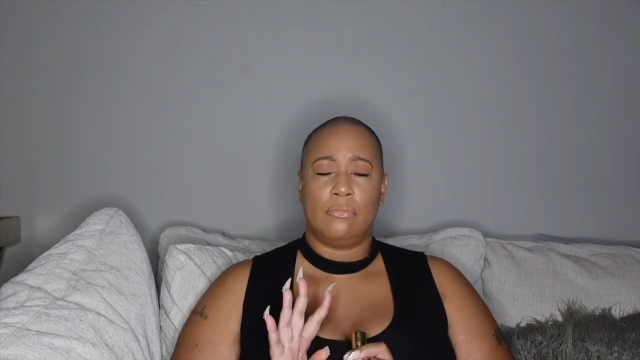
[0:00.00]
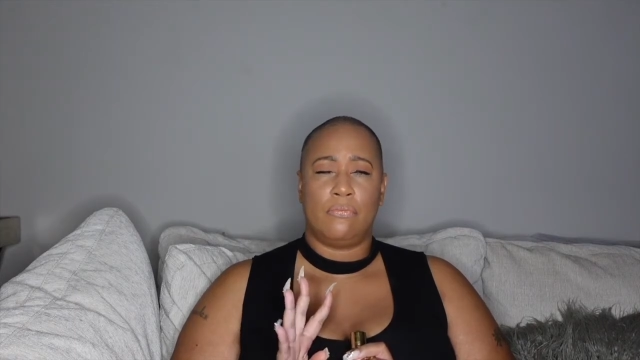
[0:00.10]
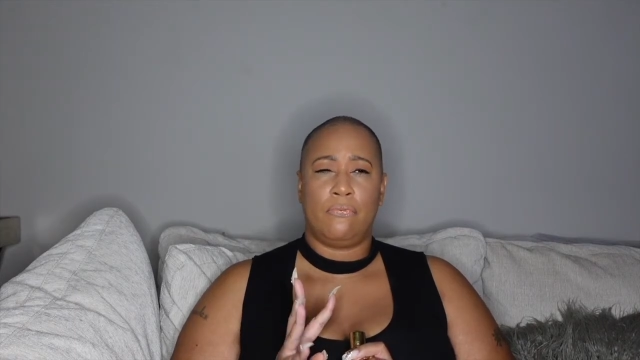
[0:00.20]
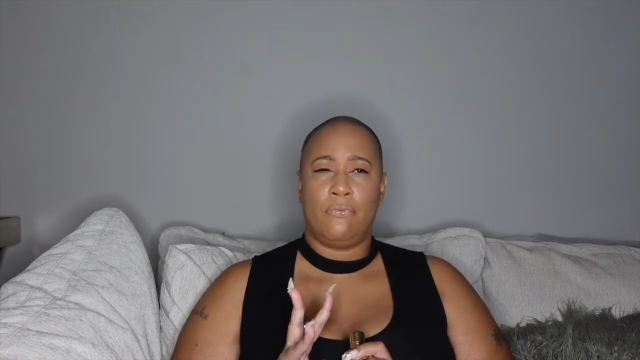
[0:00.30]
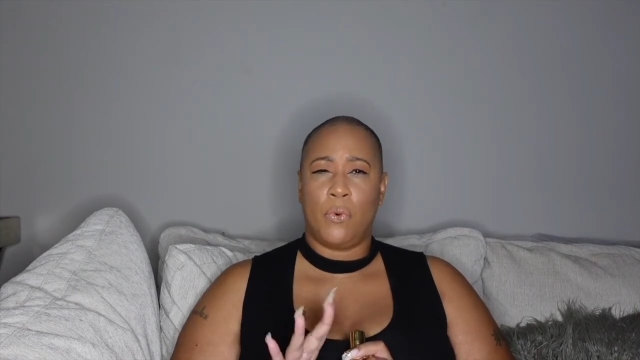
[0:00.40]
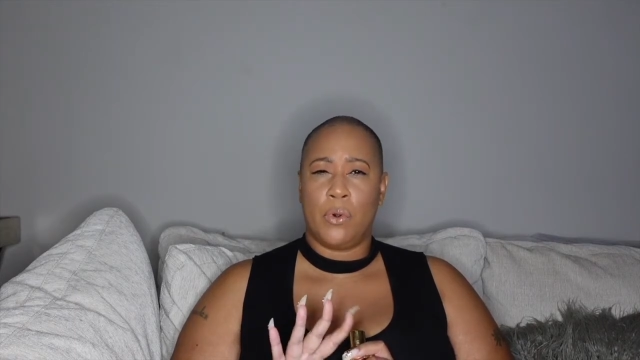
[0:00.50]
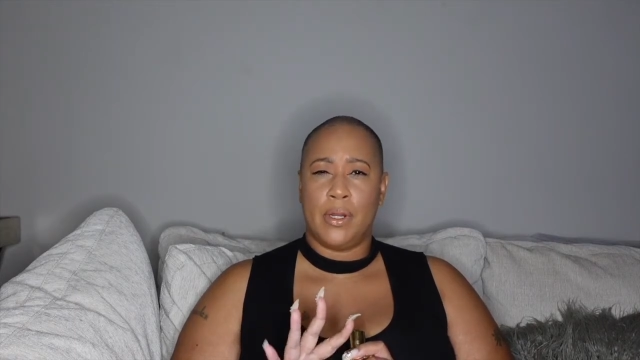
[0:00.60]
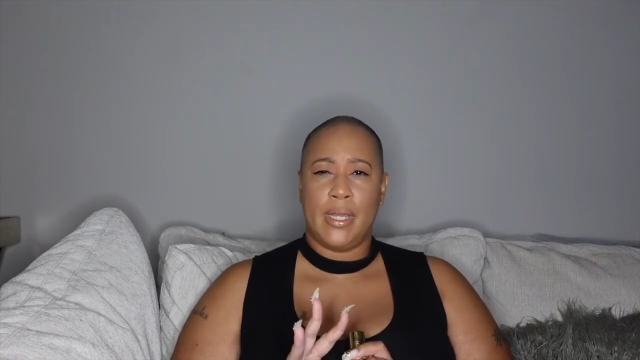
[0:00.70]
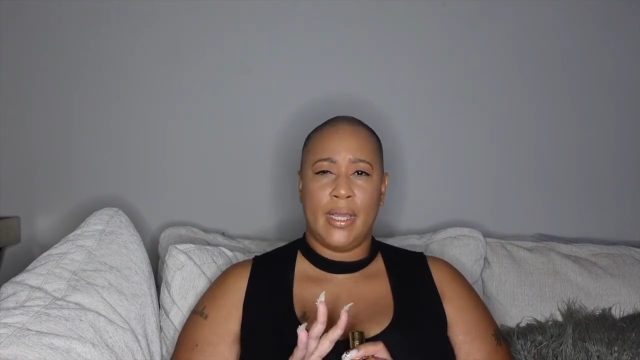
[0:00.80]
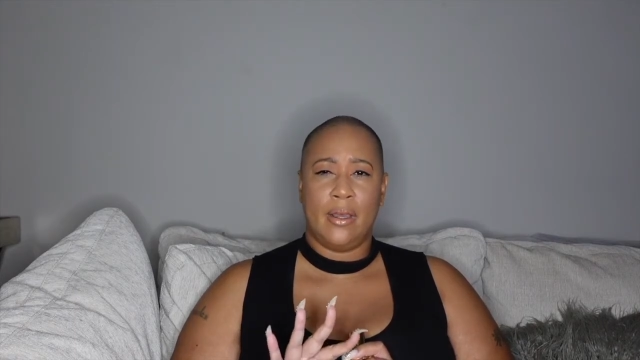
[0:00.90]
4
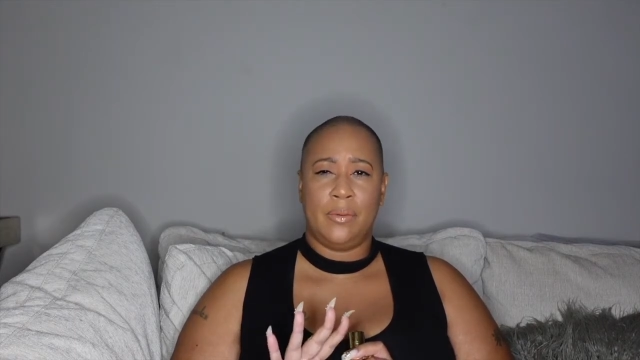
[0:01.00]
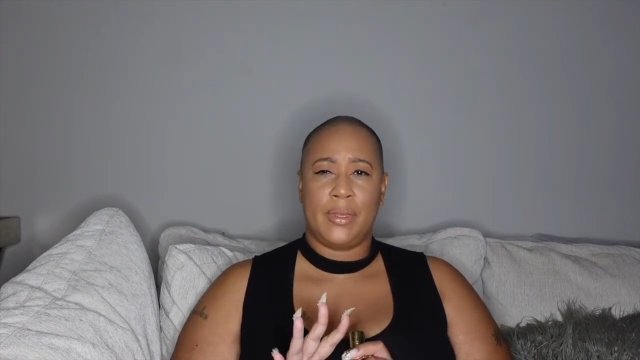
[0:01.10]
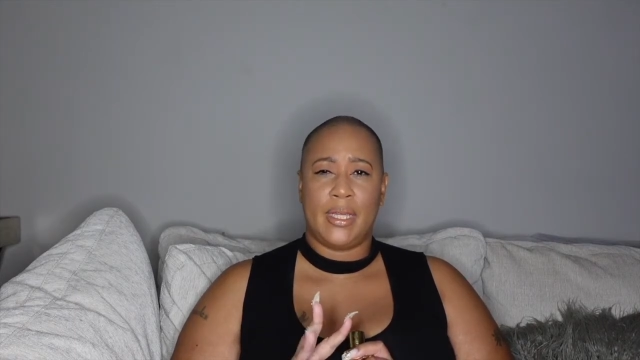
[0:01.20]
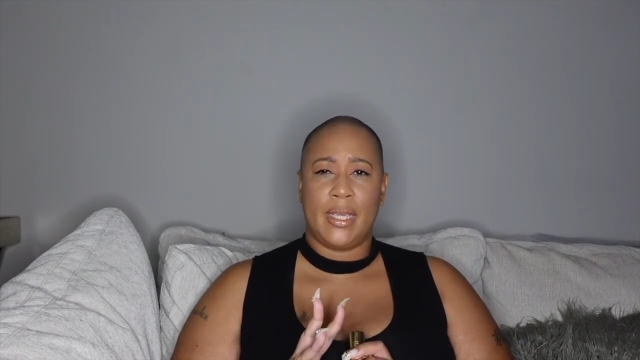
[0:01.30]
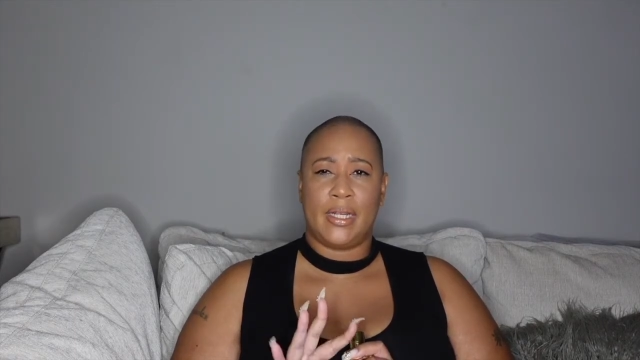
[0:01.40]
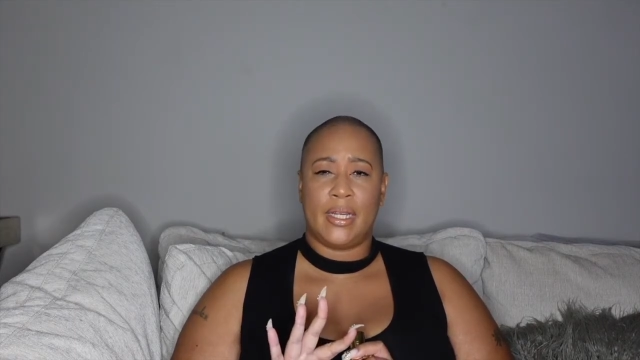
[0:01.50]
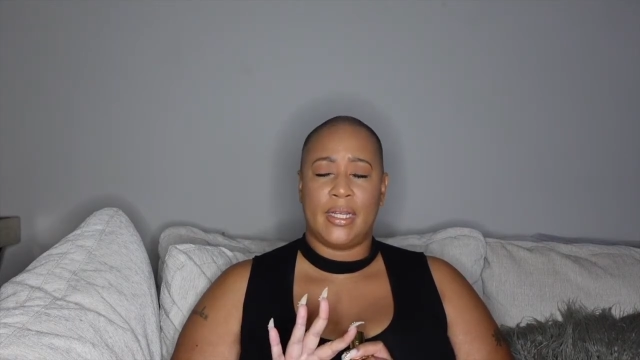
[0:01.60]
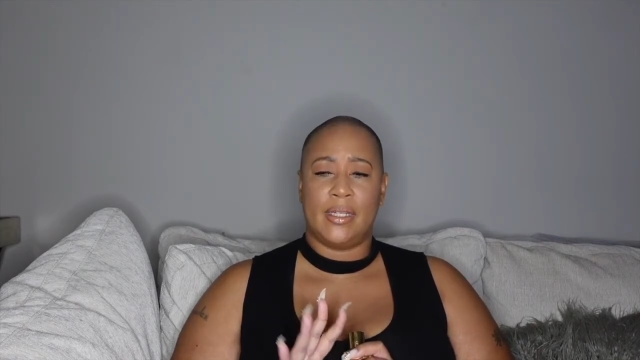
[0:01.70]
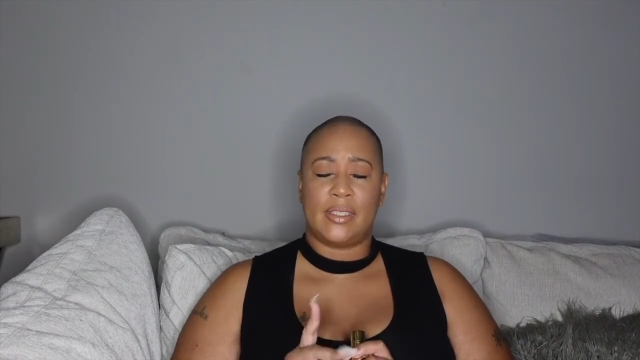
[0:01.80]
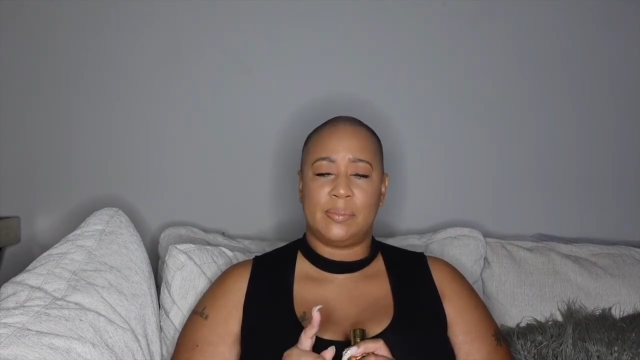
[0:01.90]
now
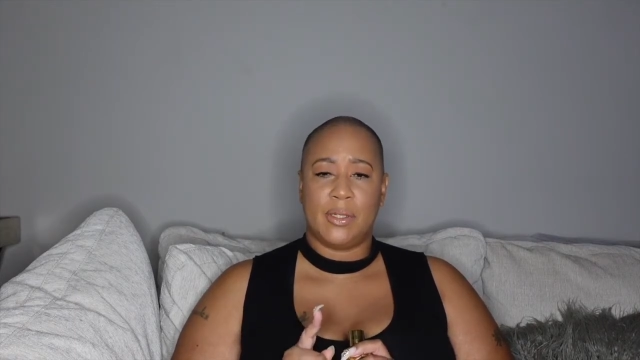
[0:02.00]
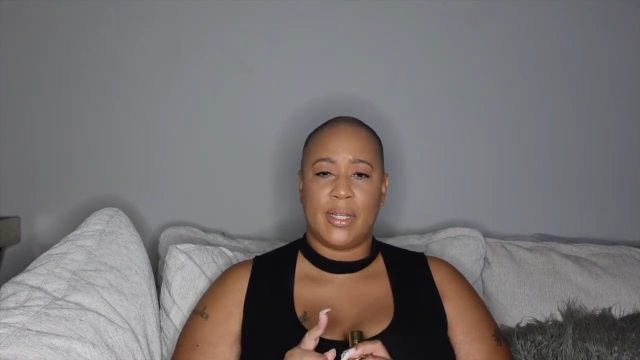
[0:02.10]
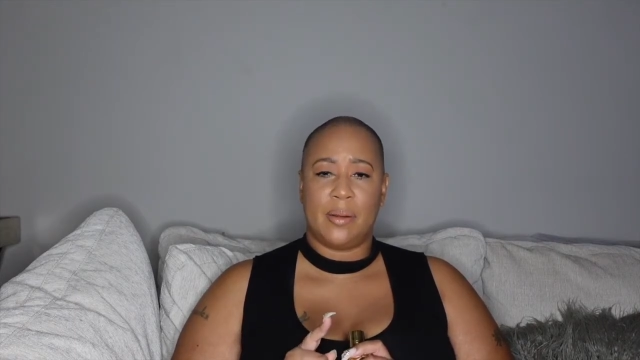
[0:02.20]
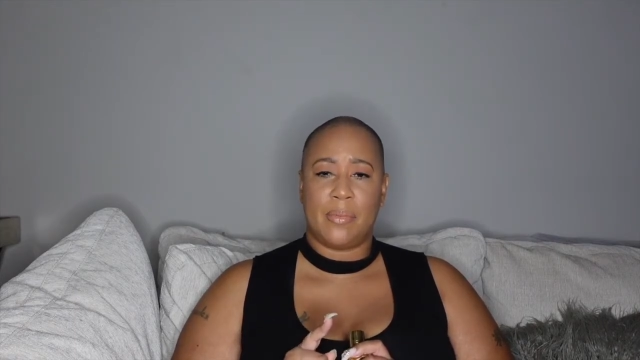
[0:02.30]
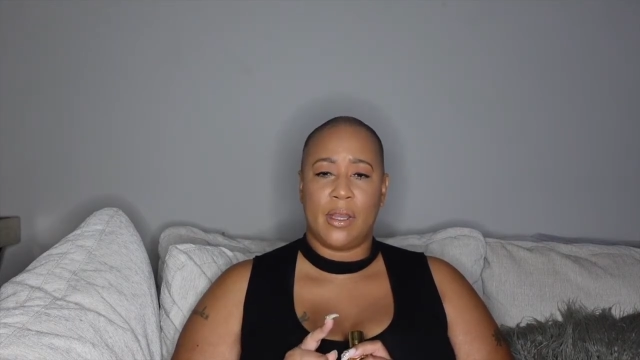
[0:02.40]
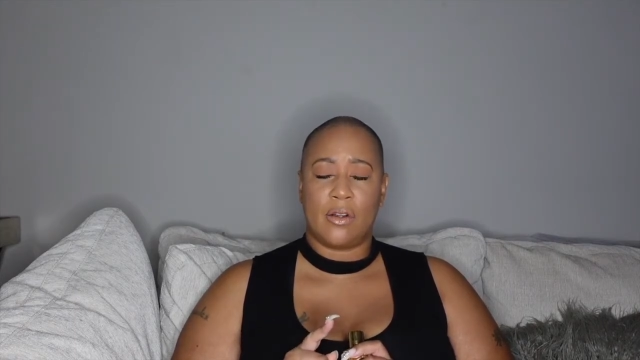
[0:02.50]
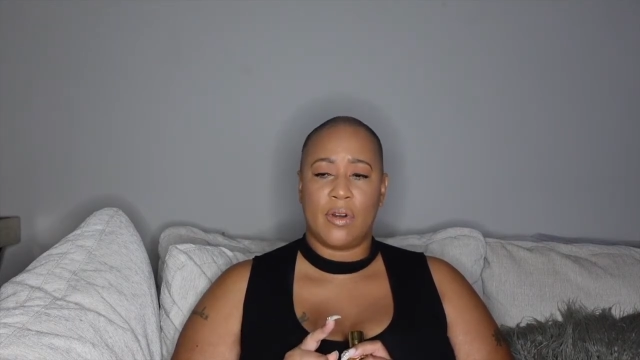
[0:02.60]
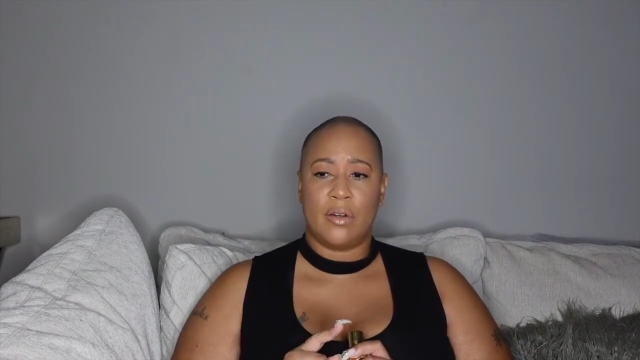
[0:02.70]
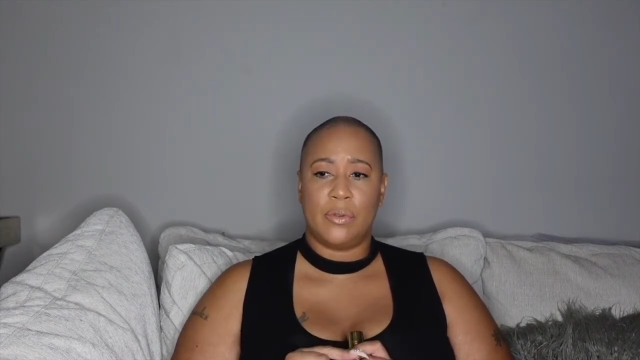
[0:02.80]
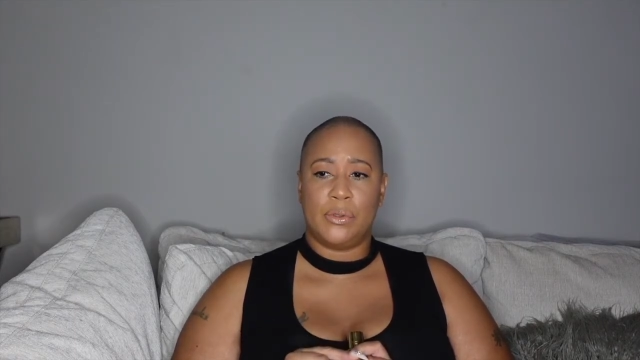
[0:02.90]
that smell like
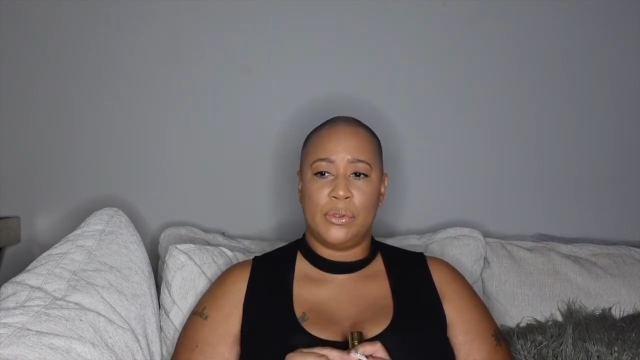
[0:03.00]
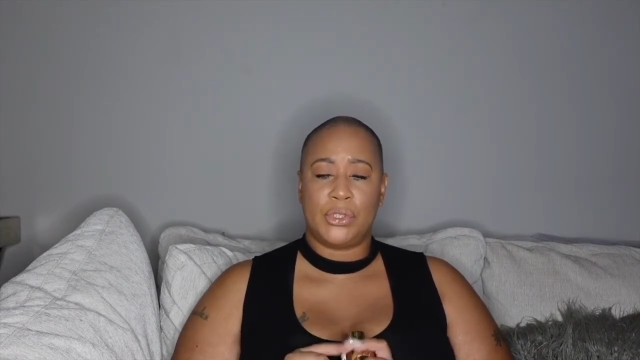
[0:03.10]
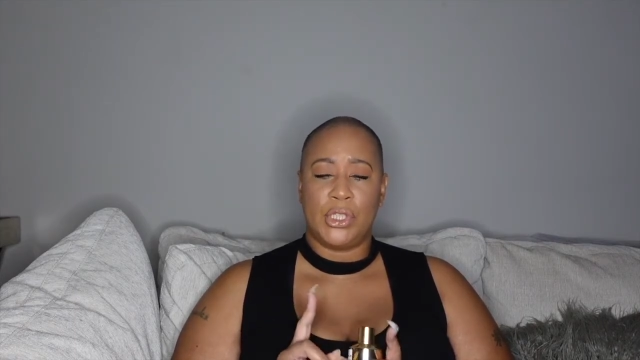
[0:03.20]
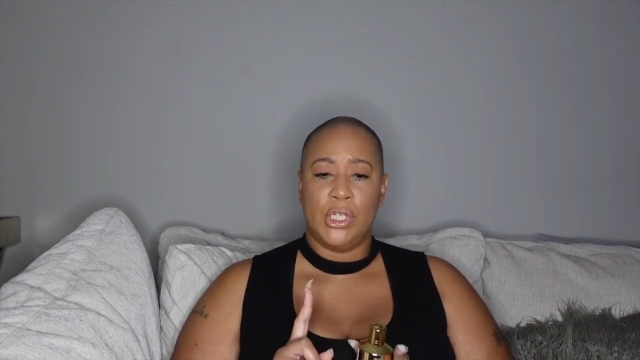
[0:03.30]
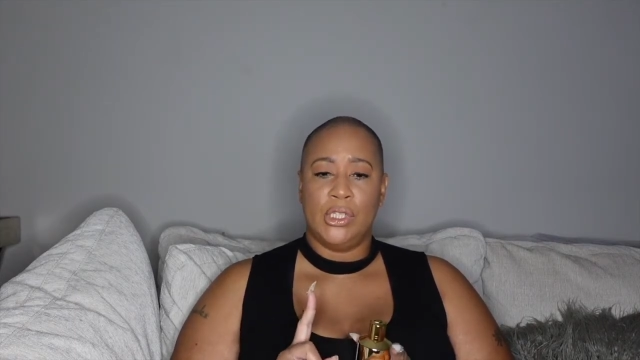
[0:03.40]
Baccarat Rouge.